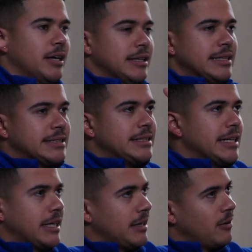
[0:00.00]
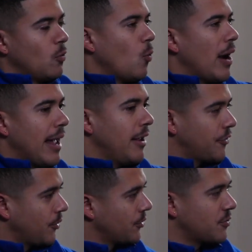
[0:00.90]
holistic way,
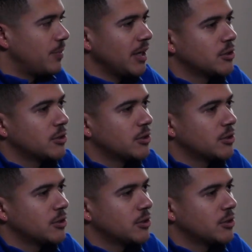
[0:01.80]
so to speak.